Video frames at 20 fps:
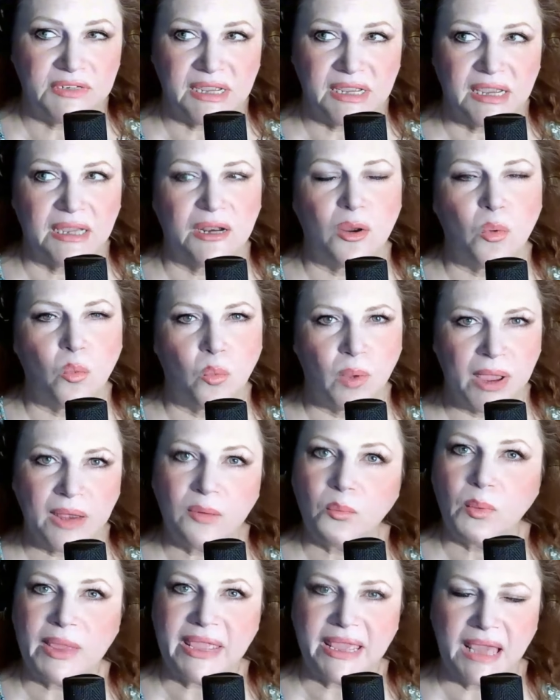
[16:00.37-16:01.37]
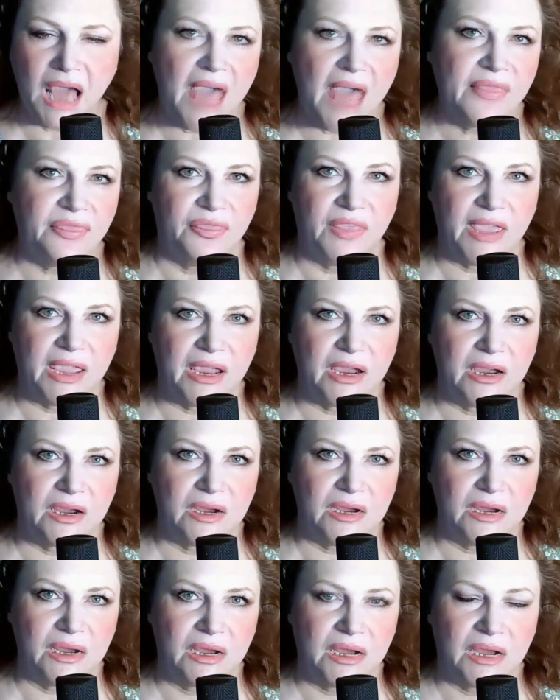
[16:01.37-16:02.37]
in. When we got there,
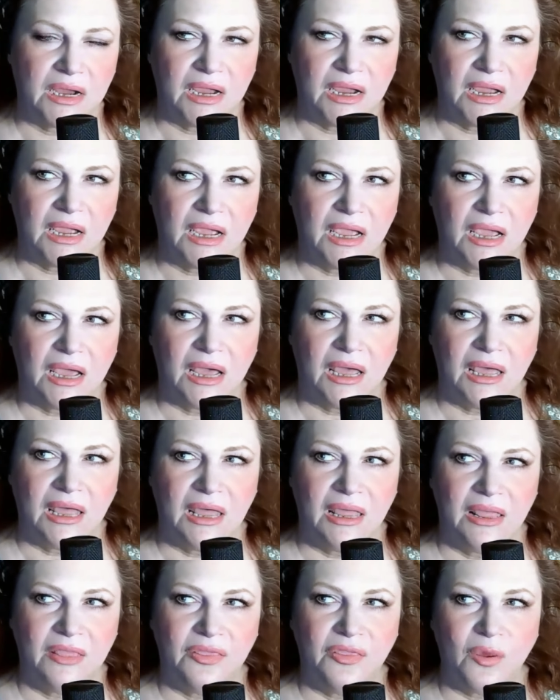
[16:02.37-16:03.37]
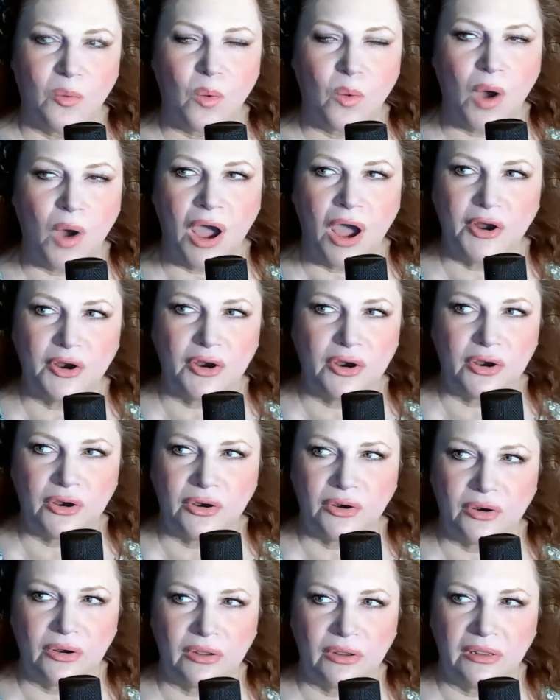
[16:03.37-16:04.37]
the
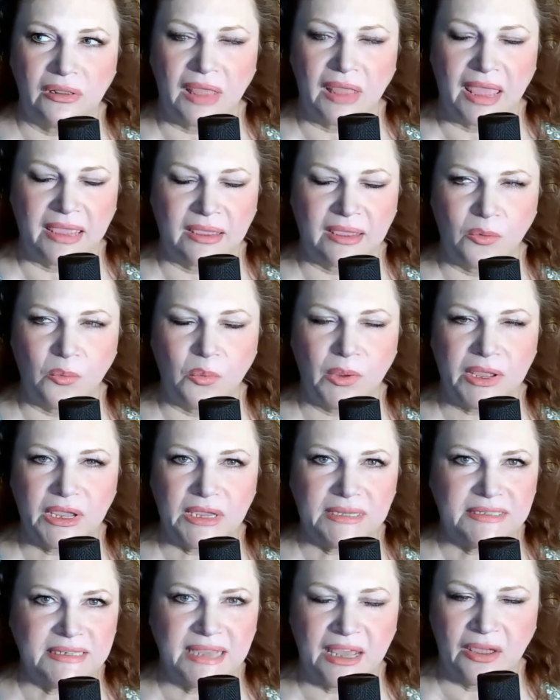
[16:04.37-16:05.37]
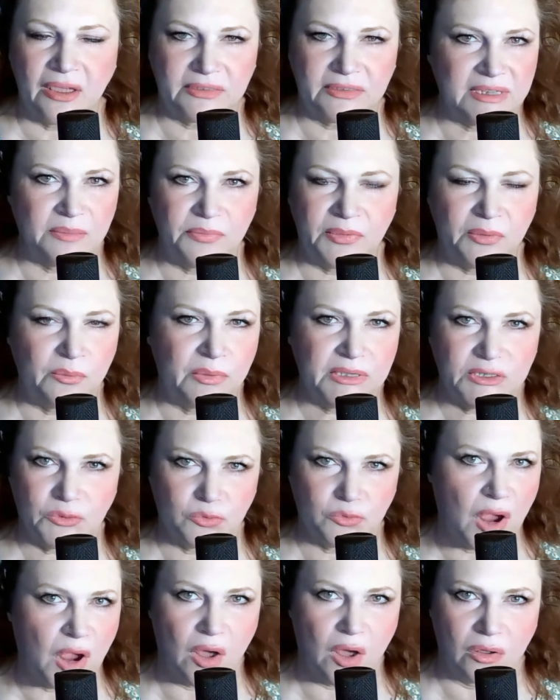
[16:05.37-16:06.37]
water, like, we could tell something was
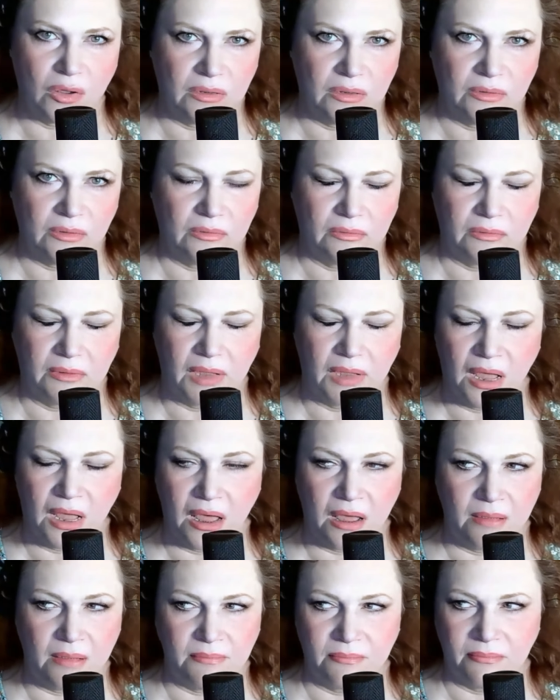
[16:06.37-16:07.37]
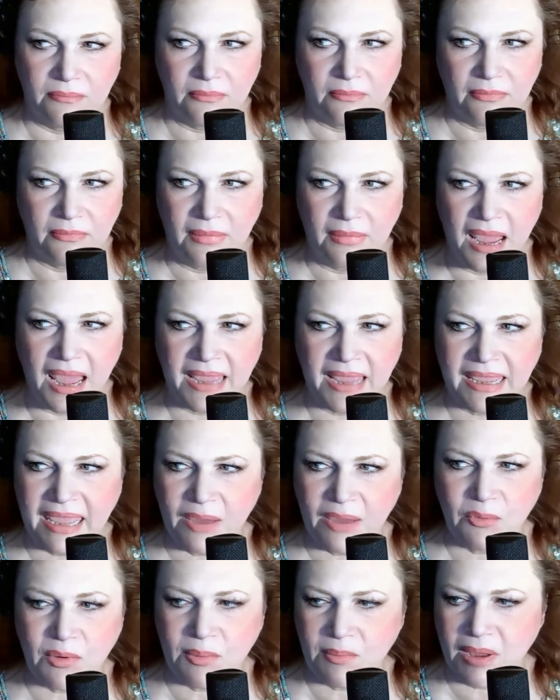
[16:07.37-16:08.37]
wrong. Um, I can't
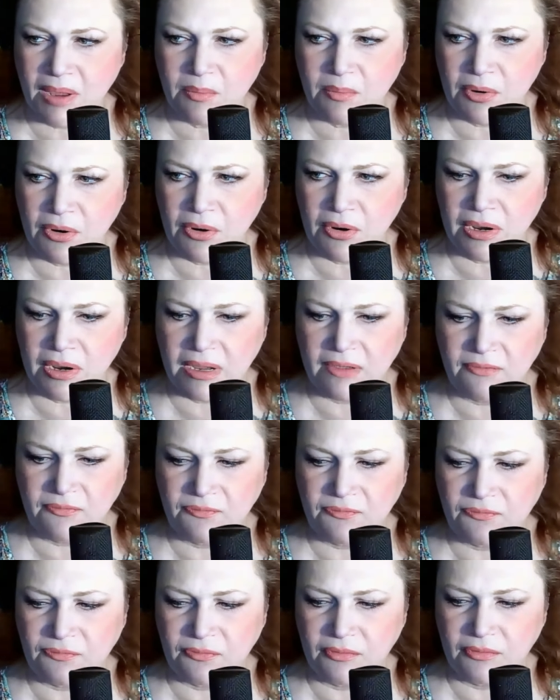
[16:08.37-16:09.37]
remember if